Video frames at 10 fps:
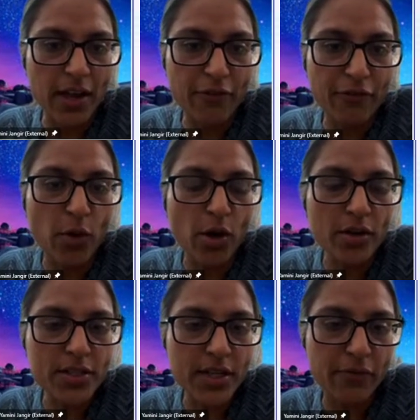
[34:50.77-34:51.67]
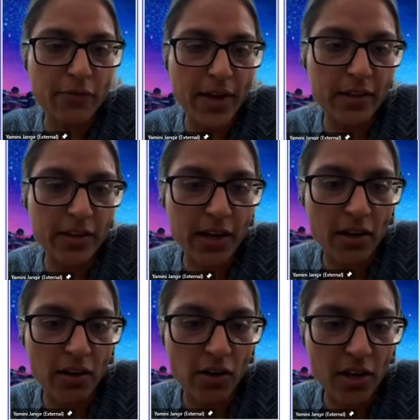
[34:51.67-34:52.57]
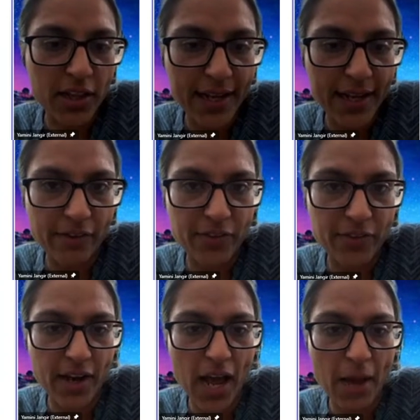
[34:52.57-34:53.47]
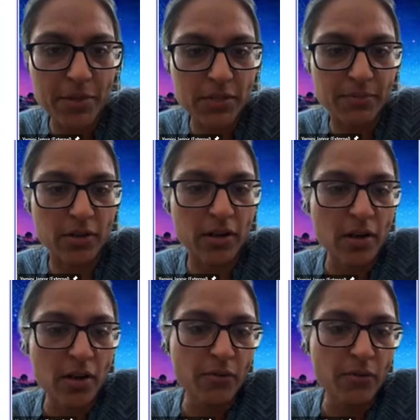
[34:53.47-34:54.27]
if you want to see whether they're Earth-like and if they're habitable,